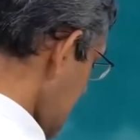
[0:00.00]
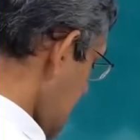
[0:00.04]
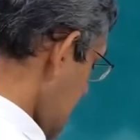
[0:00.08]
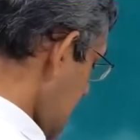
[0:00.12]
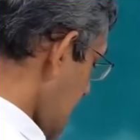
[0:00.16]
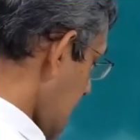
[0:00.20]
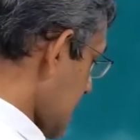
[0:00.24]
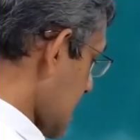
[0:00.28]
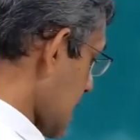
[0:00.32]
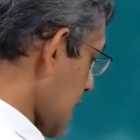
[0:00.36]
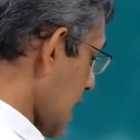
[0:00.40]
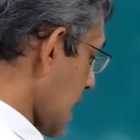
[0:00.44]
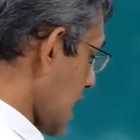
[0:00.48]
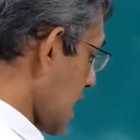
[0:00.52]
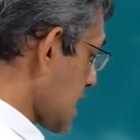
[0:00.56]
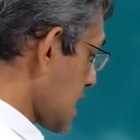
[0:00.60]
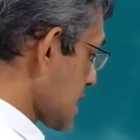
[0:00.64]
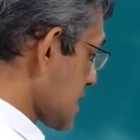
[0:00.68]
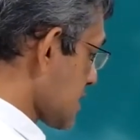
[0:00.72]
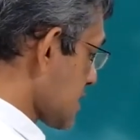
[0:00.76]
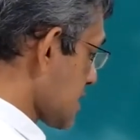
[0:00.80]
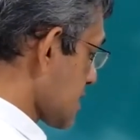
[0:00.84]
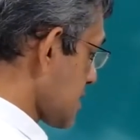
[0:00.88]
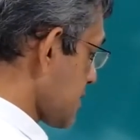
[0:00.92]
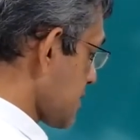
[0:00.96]
At a
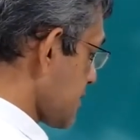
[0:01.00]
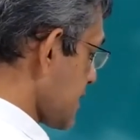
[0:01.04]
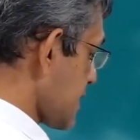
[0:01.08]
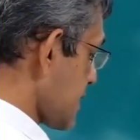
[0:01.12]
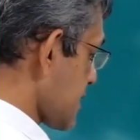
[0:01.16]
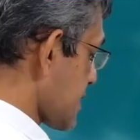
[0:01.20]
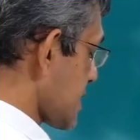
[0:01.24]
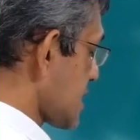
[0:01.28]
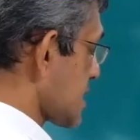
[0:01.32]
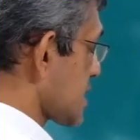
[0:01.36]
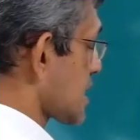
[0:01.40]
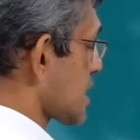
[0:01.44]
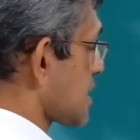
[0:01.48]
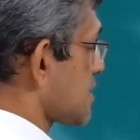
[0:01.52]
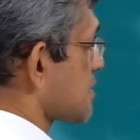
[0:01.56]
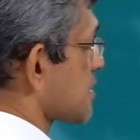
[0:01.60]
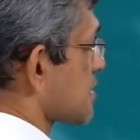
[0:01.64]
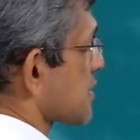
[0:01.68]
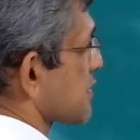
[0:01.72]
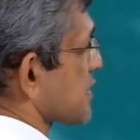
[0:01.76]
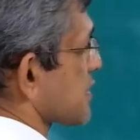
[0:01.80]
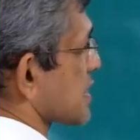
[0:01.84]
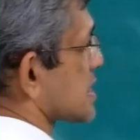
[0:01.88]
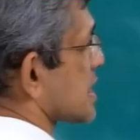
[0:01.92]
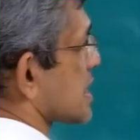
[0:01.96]
glance, we see the number
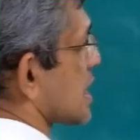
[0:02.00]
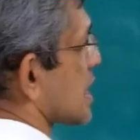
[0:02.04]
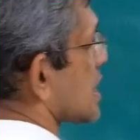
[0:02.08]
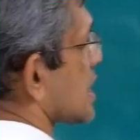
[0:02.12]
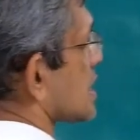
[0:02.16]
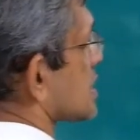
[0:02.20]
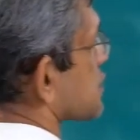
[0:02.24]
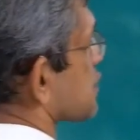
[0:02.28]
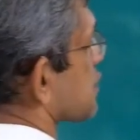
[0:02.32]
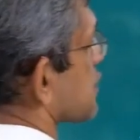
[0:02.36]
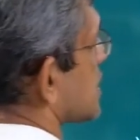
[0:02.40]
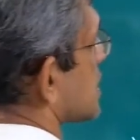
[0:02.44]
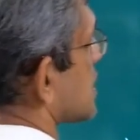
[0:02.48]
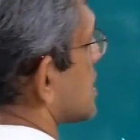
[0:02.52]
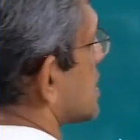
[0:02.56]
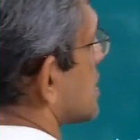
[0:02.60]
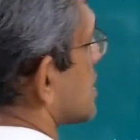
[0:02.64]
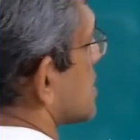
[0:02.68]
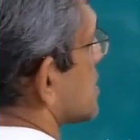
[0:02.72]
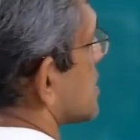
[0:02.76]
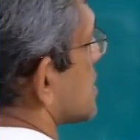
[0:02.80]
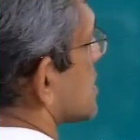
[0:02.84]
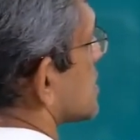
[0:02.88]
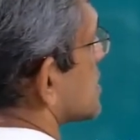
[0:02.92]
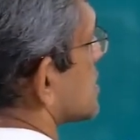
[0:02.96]
of rectangles
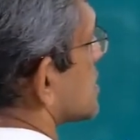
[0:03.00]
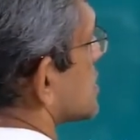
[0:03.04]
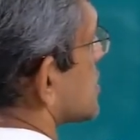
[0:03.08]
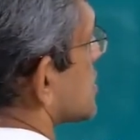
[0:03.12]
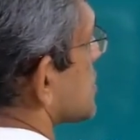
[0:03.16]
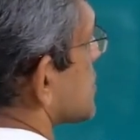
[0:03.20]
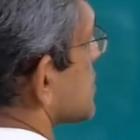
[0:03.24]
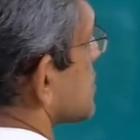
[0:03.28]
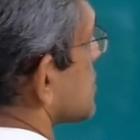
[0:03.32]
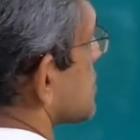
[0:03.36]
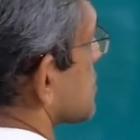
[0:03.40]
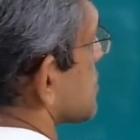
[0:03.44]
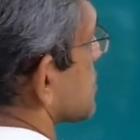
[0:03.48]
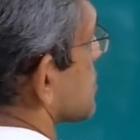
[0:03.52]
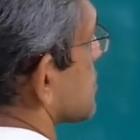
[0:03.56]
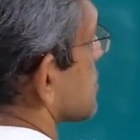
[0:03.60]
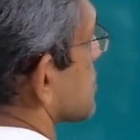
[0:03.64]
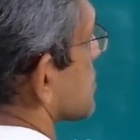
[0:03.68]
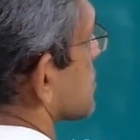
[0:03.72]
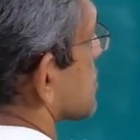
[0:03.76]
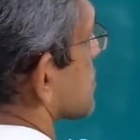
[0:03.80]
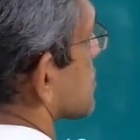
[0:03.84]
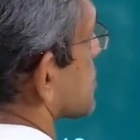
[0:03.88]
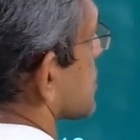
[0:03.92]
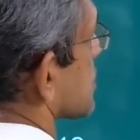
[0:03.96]
1, 2,
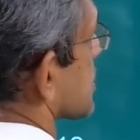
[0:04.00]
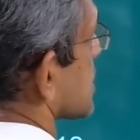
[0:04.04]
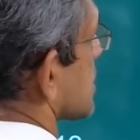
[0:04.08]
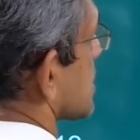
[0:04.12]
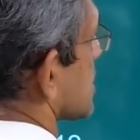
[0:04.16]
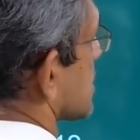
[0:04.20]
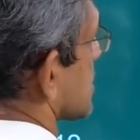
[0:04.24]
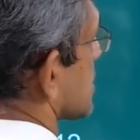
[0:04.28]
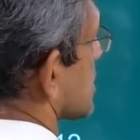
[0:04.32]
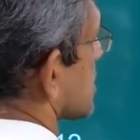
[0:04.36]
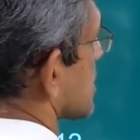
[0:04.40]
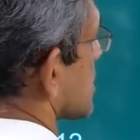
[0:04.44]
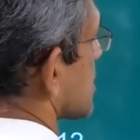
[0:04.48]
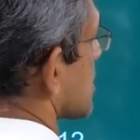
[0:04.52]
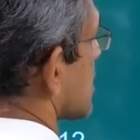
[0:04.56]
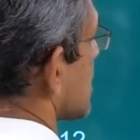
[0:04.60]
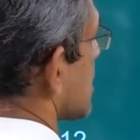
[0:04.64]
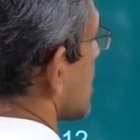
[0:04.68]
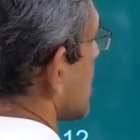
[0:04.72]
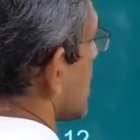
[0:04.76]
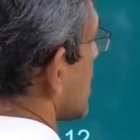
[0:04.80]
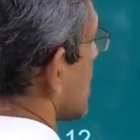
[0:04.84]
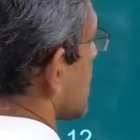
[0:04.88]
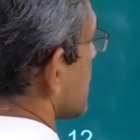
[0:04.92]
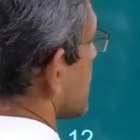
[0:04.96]
3,
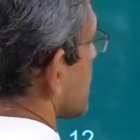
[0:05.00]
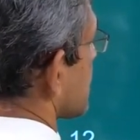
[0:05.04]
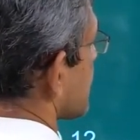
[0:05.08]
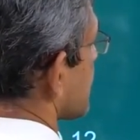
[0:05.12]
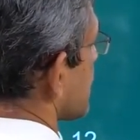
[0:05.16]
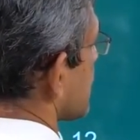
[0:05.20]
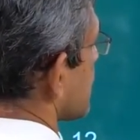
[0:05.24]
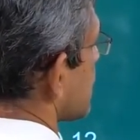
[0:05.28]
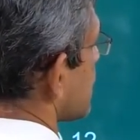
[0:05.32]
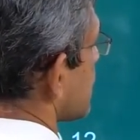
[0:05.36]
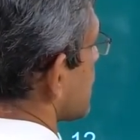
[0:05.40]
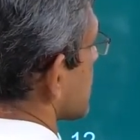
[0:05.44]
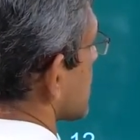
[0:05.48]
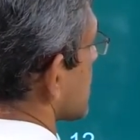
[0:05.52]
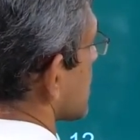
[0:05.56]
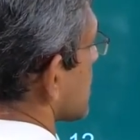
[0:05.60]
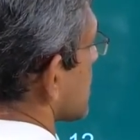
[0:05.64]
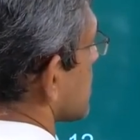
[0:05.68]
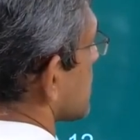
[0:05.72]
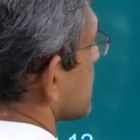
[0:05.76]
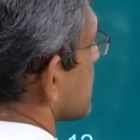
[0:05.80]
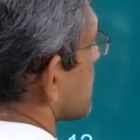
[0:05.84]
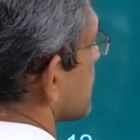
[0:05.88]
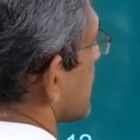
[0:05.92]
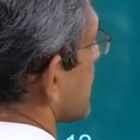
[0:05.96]
4,
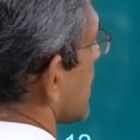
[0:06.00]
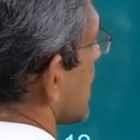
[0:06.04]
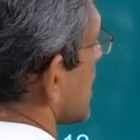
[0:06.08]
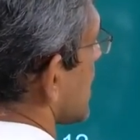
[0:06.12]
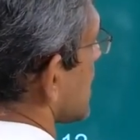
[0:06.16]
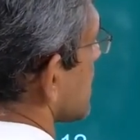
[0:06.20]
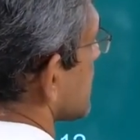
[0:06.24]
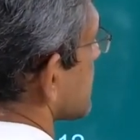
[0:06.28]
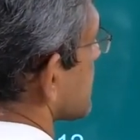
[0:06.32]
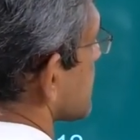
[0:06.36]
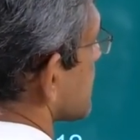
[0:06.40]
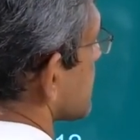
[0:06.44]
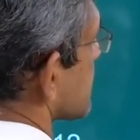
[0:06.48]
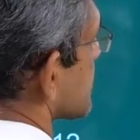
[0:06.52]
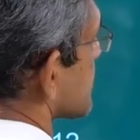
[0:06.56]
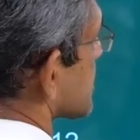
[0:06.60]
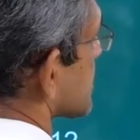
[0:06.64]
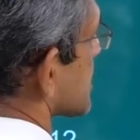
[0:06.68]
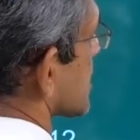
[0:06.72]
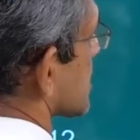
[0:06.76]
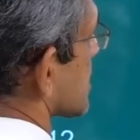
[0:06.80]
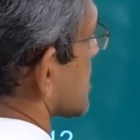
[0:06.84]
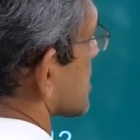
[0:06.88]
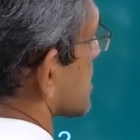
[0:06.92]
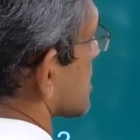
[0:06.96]
5,
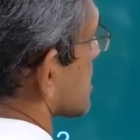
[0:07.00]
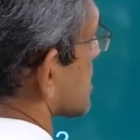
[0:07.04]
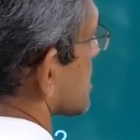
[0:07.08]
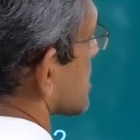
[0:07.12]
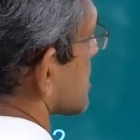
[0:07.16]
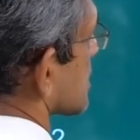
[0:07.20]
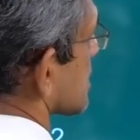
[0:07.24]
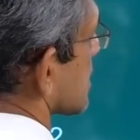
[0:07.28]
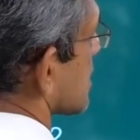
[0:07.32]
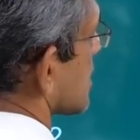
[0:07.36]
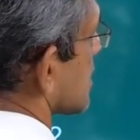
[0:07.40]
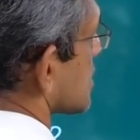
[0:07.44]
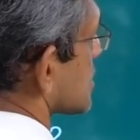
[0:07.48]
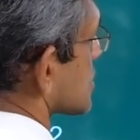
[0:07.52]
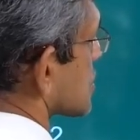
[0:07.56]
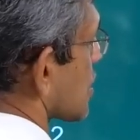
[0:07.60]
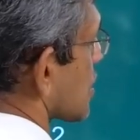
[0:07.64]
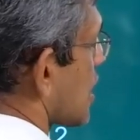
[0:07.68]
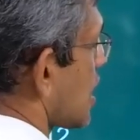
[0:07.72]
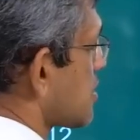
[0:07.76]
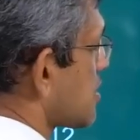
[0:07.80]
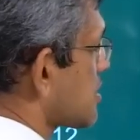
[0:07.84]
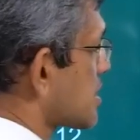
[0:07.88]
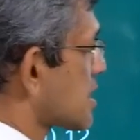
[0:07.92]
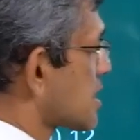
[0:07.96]
6. So
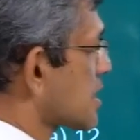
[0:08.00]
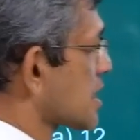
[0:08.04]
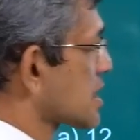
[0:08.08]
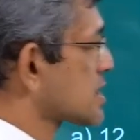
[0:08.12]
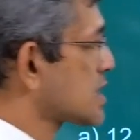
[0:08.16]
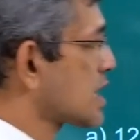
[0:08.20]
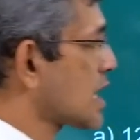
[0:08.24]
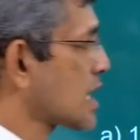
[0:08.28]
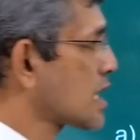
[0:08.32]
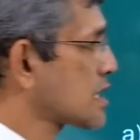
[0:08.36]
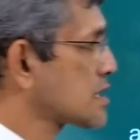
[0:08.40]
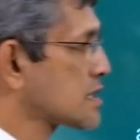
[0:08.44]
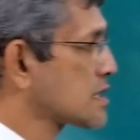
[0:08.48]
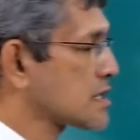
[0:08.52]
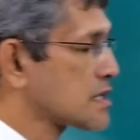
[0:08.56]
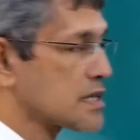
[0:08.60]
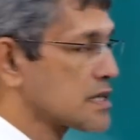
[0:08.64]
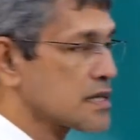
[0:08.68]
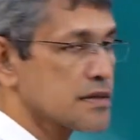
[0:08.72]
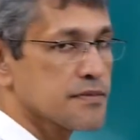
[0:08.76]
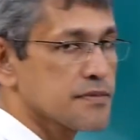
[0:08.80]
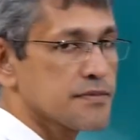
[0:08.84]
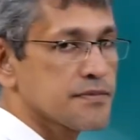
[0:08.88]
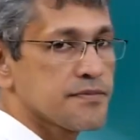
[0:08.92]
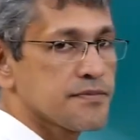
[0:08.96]
how many rectangles are
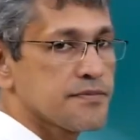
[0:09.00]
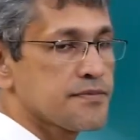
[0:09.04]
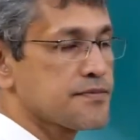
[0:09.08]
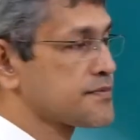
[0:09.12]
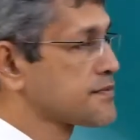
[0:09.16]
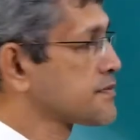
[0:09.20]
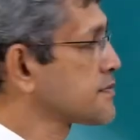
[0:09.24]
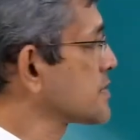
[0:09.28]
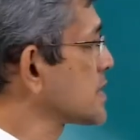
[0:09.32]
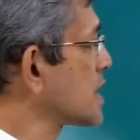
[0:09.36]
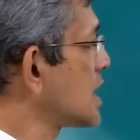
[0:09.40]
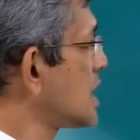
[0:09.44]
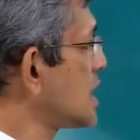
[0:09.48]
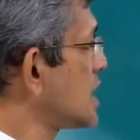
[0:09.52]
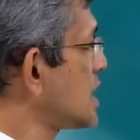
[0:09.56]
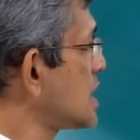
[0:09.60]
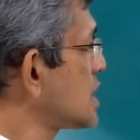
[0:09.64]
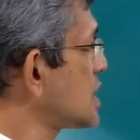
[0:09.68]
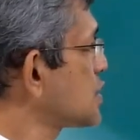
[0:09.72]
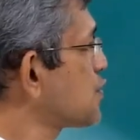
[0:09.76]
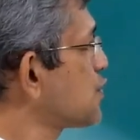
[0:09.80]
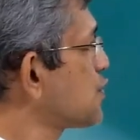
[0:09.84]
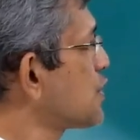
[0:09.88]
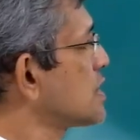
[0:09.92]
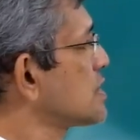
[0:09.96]
there?
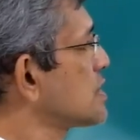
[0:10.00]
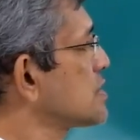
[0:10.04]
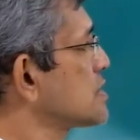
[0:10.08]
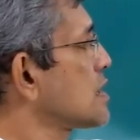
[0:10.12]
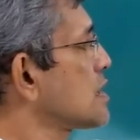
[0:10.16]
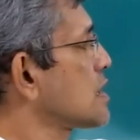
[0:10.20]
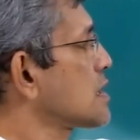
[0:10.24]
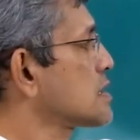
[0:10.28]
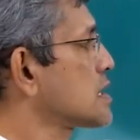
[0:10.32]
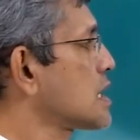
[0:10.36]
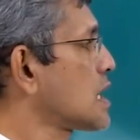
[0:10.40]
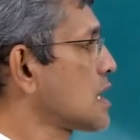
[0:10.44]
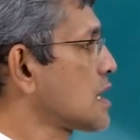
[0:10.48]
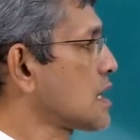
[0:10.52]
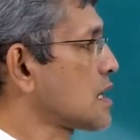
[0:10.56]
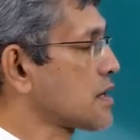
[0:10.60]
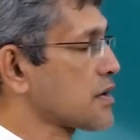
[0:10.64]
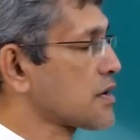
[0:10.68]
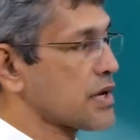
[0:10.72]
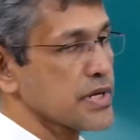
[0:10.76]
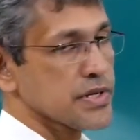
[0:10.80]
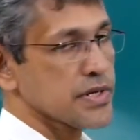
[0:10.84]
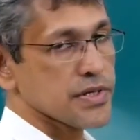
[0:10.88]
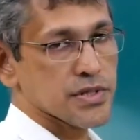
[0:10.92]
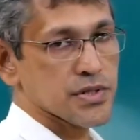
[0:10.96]
Each one is a rectangle,
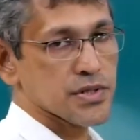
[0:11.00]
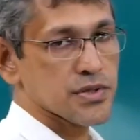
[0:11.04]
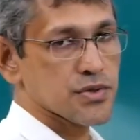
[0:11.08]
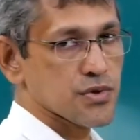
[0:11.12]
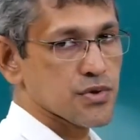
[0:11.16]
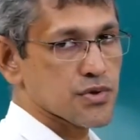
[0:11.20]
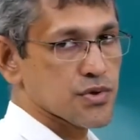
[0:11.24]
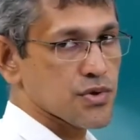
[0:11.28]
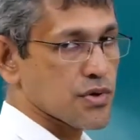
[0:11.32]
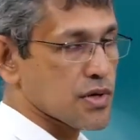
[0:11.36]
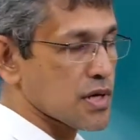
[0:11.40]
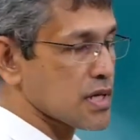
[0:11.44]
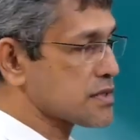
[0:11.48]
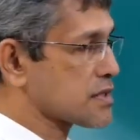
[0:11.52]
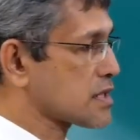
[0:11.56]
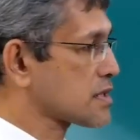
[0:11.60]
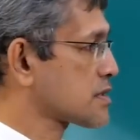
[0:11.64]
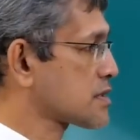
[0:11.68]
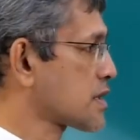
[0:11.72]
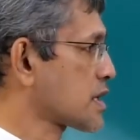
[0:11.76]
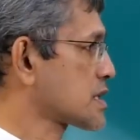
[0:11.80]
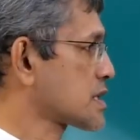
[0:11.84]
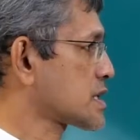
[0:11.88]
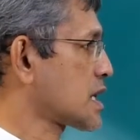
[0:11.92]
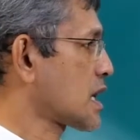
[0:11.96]
right? So total
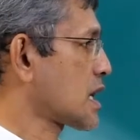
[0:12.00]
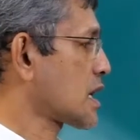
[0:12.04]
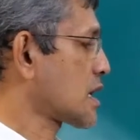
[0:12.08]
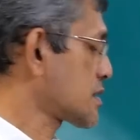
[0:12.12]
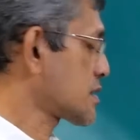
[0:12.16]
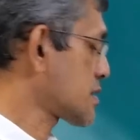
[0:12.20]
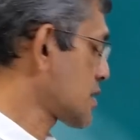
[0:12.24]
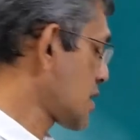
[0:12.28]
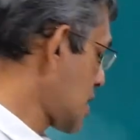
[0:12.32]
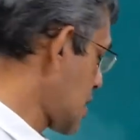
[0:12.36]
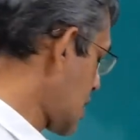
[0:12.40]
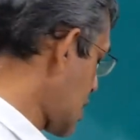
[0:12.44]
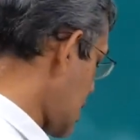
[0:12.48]
6 rectangles.